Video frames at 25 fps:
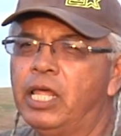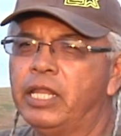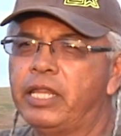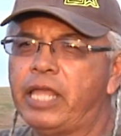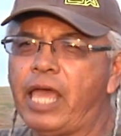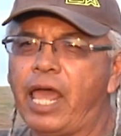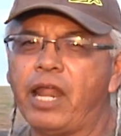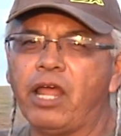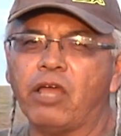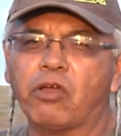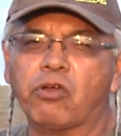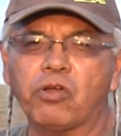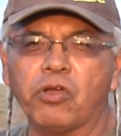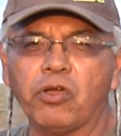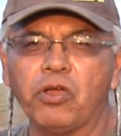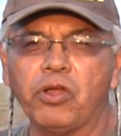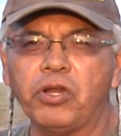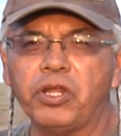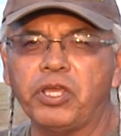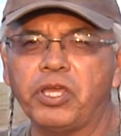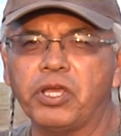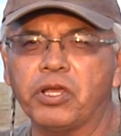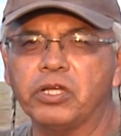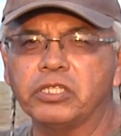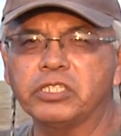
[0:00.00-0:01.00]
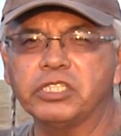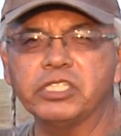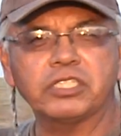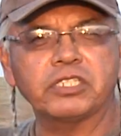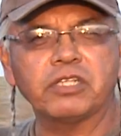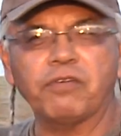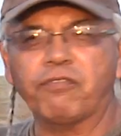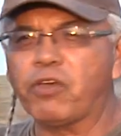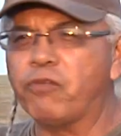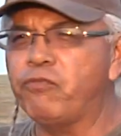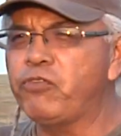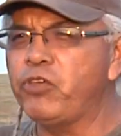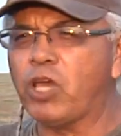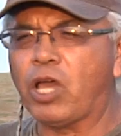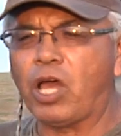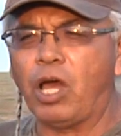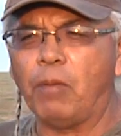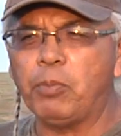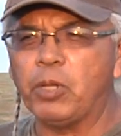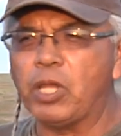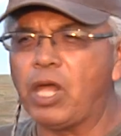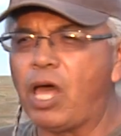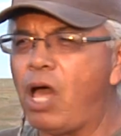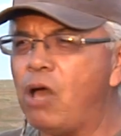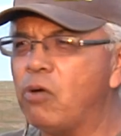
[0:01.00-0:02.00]
that occurred here just a
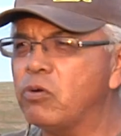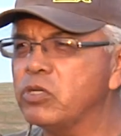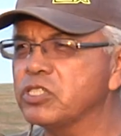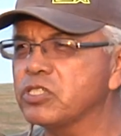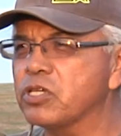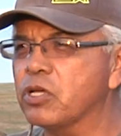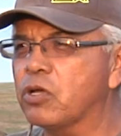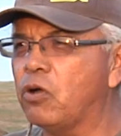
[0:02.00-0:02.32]
couple hours